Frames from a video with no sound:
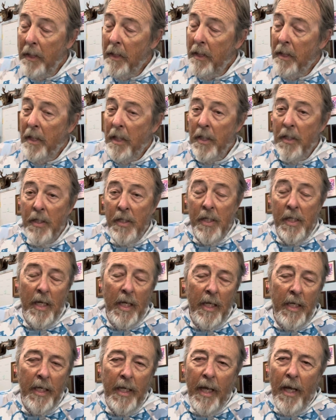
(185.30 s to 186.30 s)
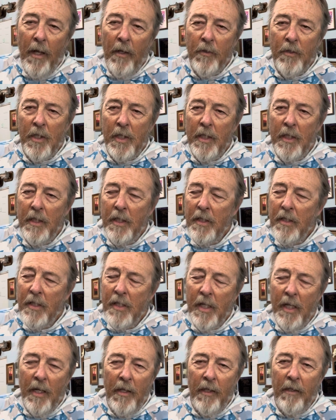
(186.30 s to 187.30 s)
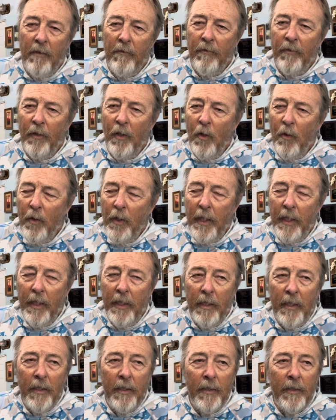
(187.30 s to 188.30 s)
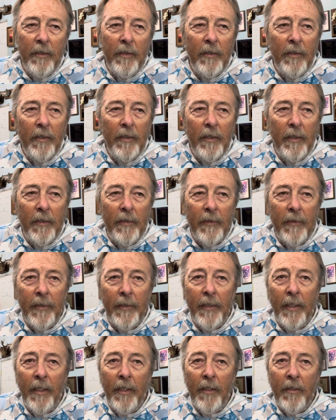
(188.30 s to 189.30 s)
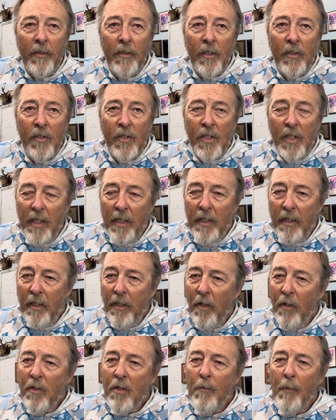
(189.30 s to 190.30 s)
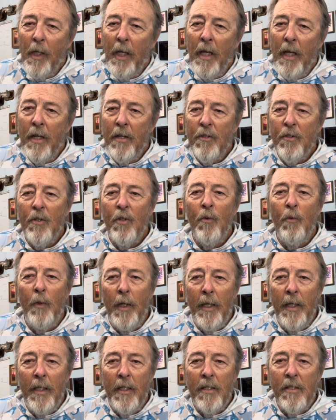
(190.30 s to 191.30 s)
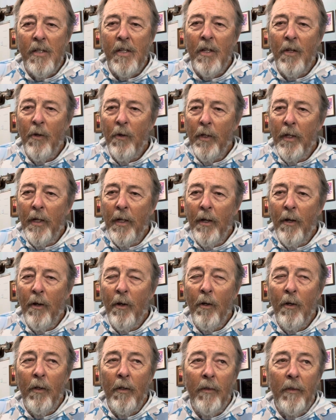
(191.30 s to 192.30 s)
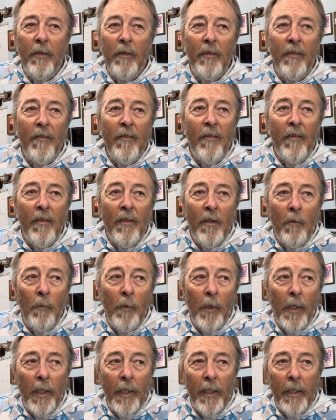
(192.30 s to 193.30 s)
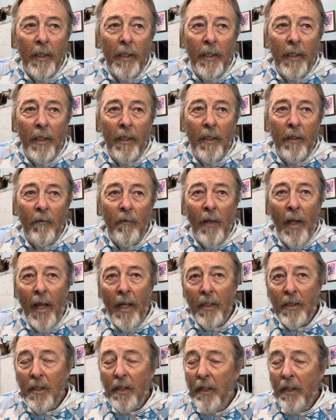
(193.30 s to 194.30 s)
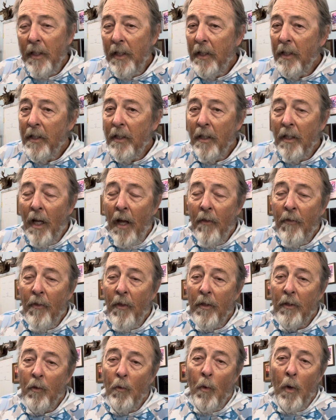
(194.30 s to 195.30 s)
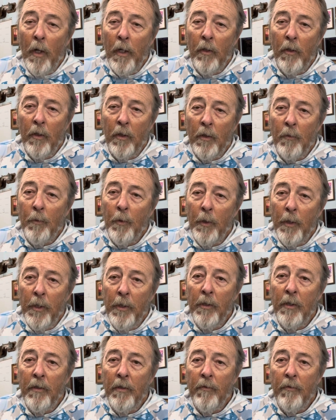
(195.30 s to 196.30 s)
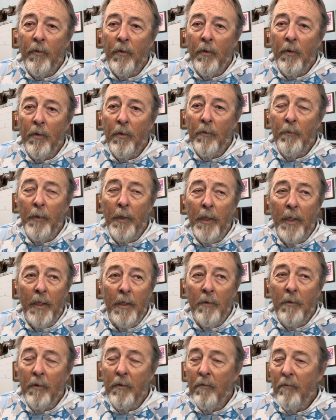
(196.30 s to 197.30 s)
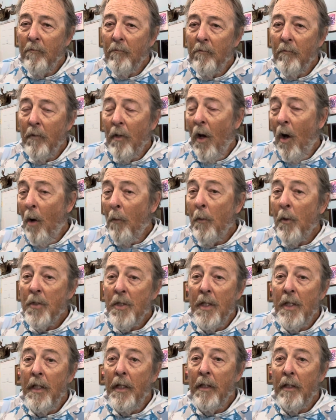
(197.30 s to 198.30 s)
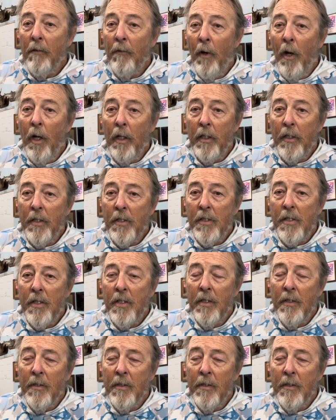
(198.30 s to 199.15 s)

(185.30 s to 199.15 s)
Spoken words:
Didn't see any algae, didn't see anything floating. Did see, some occasional weeds here and there. But actually, I thought the water looked pretty good for being almost the end of August.